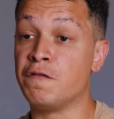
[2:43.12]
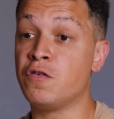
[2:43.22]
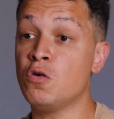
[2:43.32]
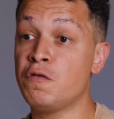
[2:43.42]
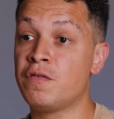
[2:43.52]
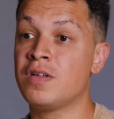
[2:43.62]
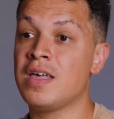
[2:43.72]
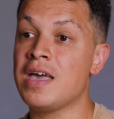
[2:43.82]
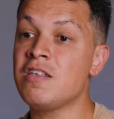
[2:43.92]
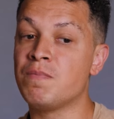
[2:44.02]
fourth
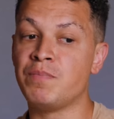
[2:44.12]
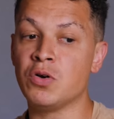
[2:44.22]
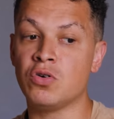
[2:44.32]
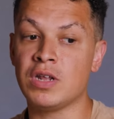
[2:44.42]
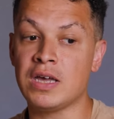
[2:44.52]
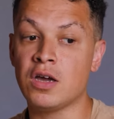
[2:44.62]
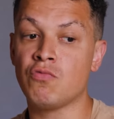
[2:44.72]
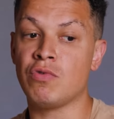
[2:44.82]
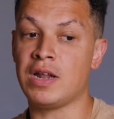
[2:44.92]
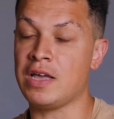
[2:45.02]
is building
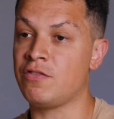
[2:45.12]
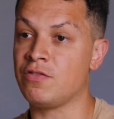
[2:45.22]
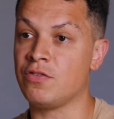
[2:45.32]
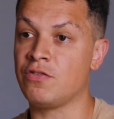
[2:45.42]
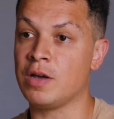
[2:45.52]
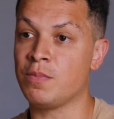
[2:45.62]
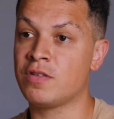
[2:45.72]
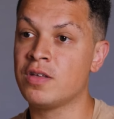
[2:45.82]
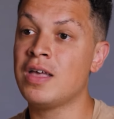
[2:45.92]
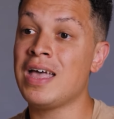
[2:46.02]

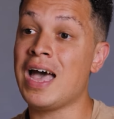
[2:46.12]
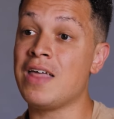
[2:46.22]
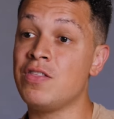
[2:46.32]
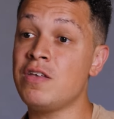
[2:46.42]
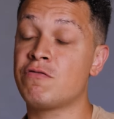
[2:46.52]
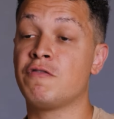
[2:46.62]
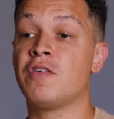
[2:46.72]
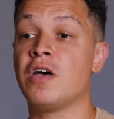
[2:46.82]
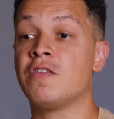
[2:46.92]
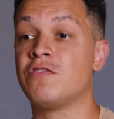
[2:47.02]
relationships. And this
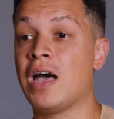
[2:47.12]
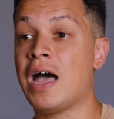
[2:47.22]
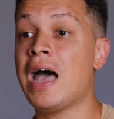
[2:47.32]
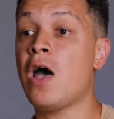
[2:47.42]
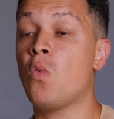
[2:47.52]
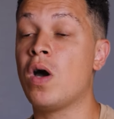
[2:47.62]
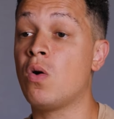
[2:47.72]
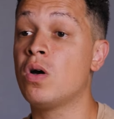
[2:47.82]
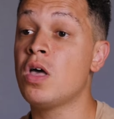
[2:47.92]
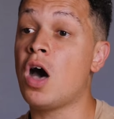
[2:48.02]
refers to how
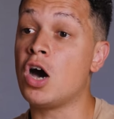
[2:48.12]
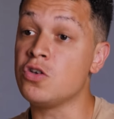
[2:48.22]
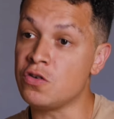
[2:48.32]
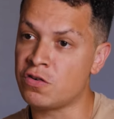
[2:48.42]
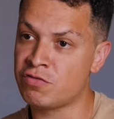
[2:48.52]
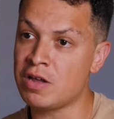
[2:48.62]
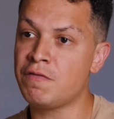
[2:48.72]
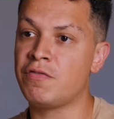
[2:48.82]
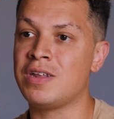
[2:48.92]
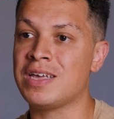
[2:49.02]
well are you
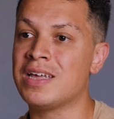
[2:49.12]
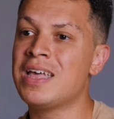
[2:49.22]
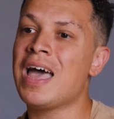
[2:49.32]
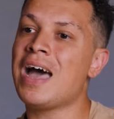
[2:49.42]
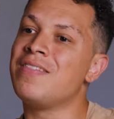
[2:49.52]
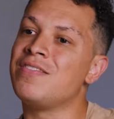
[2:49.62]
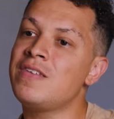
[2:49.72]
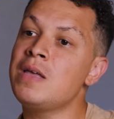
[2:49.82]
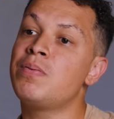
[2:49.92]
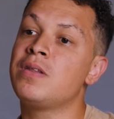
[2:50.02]
strengthening and
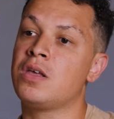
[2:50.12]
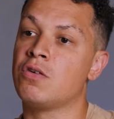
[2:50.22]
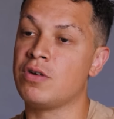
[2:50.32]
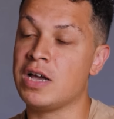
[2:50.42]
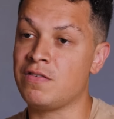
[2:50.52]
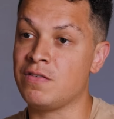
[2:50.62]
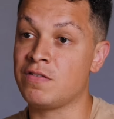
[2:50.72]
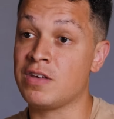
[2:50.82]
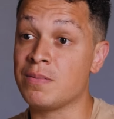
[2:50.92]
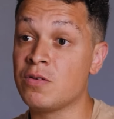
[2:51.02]
deepening your
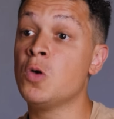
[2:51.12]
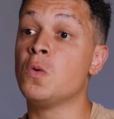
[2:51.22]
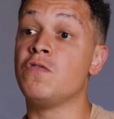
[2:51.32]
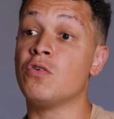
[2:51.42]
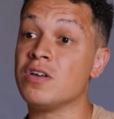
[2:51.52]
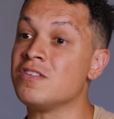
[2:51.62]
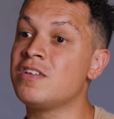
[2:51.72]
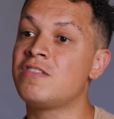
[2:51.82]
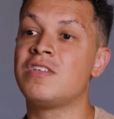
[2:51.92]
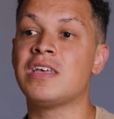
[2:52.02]
relationships with your
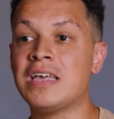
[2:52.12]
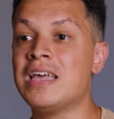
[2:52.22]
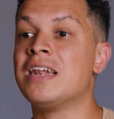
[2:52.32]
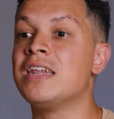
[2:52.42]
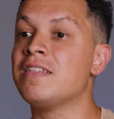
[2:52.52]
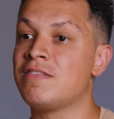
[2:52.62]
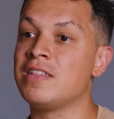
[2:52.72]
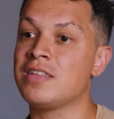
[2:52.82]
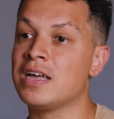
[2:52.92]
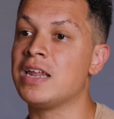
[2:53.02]
existing
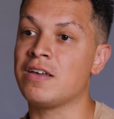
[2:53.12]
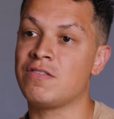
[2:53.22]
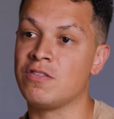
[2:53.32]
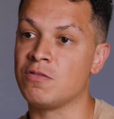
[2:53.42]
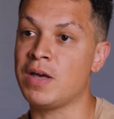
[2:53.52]
LinkedIn connections